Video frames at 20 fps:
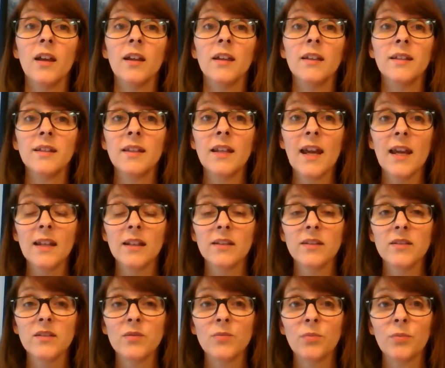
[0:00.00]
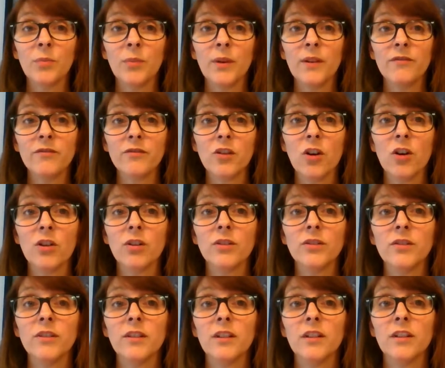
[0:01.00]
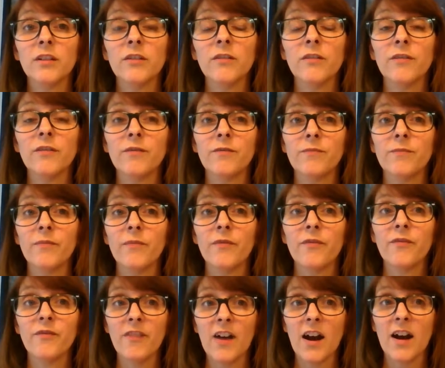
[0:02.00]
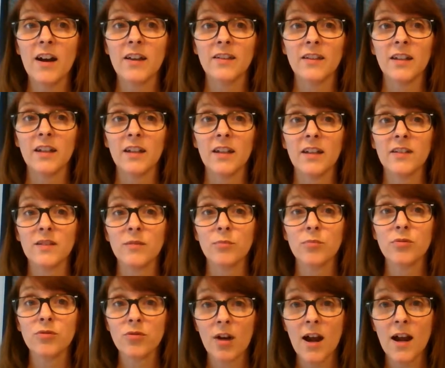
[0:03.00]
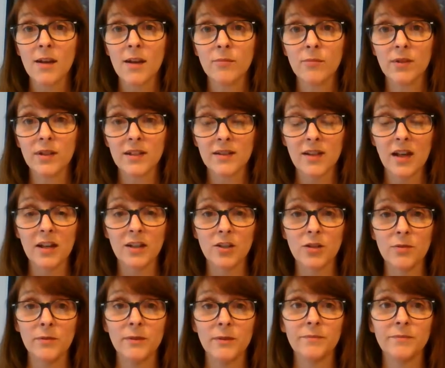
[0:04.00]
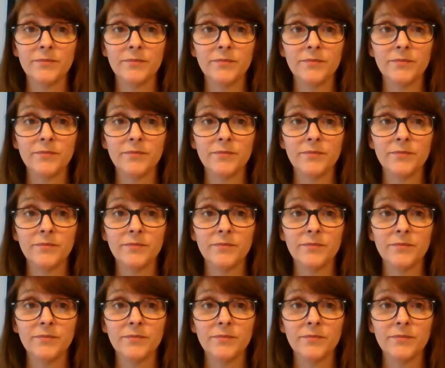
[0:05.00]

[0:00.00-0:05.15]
Next, we've got the father as a primary attachment.